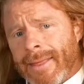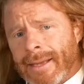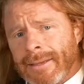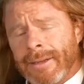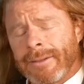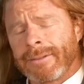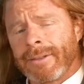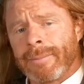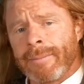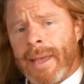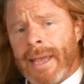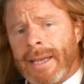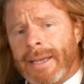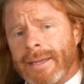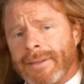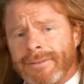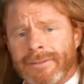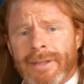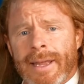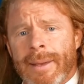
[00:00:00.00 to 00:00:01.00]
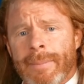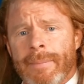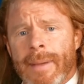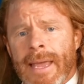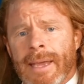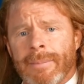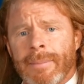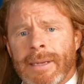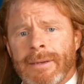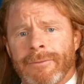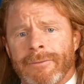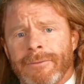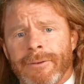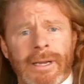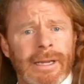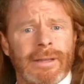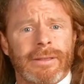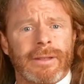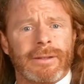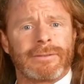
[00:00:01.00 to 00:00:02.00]
that doesn't make Sam
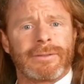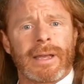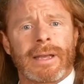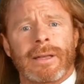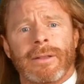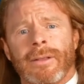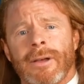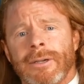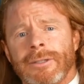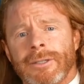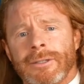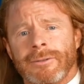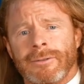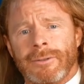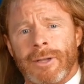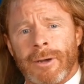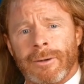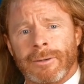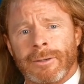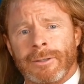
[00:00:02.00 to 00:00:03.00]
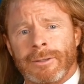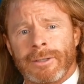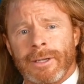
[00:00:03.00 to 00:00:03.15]
Bankman-Fried the second largest donor